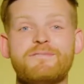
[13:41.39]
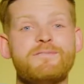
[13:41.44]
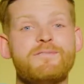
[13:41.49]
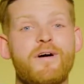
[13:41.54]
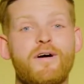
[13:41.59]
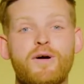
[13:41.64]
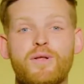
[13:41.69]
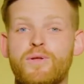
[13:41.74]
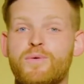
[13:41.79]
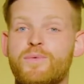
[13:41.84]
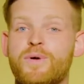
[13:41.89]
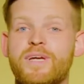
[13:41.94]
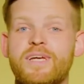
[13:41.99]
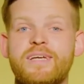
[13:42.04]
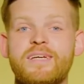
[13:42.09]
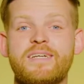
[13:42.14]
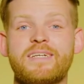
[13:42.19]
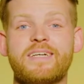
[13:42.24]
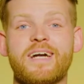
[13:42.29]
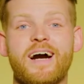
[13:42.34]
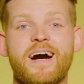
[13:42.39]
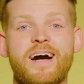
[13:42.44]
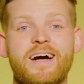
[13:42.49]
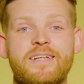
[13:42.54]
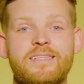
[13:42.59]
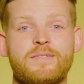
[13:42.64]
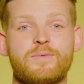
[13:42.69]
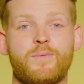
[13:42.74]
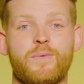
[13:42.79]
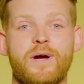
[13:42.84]
following
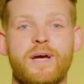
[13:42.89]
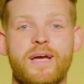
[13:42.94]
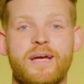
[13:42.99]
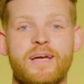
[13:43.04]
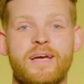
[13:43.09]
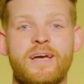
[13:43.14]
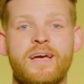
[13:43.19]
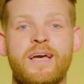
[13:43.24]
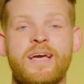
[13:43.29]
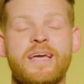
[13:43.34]
God's way.